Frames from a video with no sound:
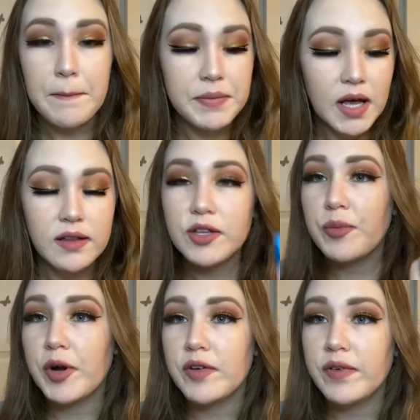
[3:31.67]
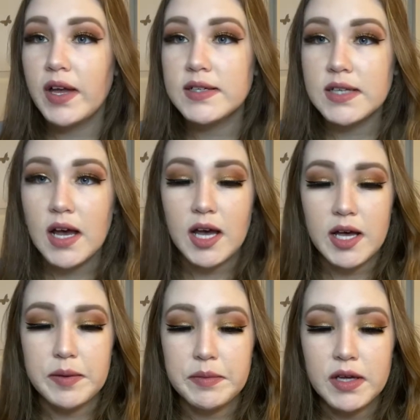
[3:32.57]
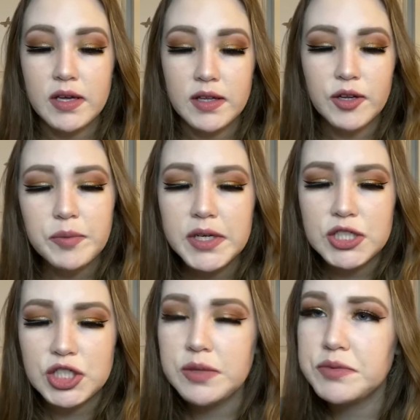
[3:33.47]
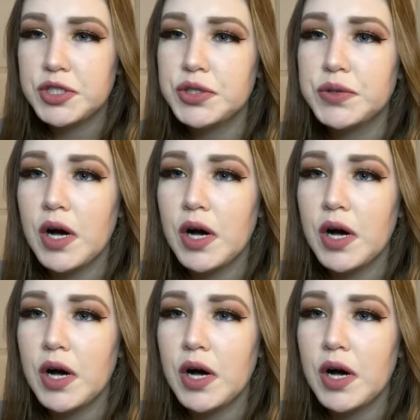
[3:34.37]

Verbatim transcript: But they're perfect. Um, they're pretty cheap too.